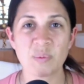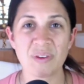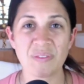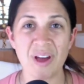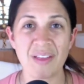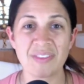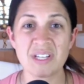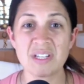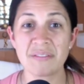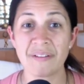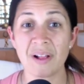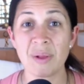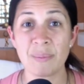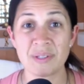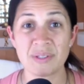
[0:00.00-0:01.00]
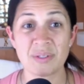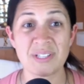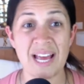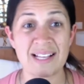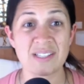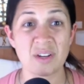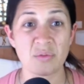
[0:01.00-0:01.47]
we've got the developmental
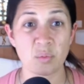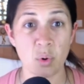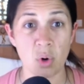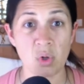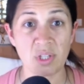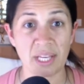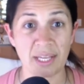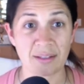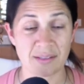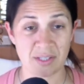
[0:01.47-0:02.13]
task of rolling.